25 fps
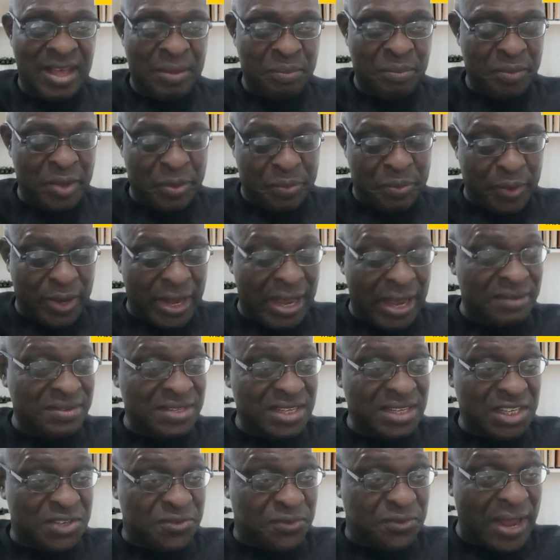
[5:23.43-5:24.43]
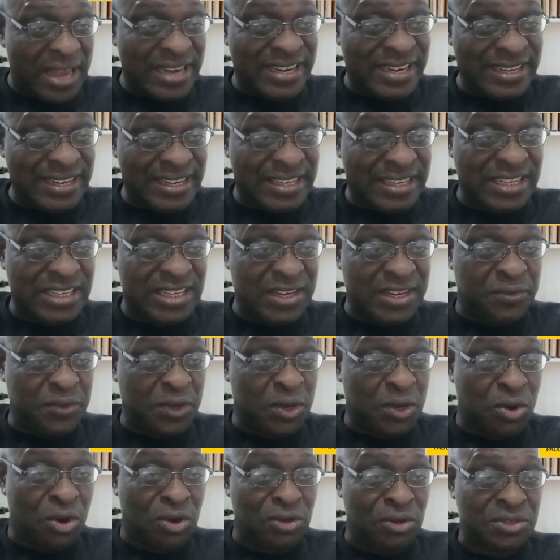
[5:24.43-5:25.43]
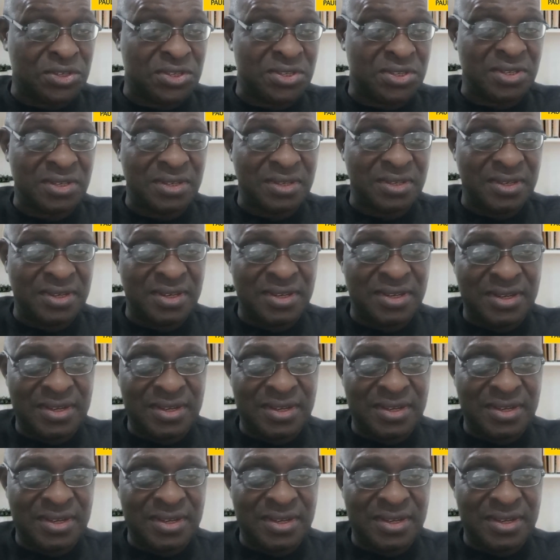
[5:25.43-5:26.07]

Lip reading: But perhaps he's finding it difficult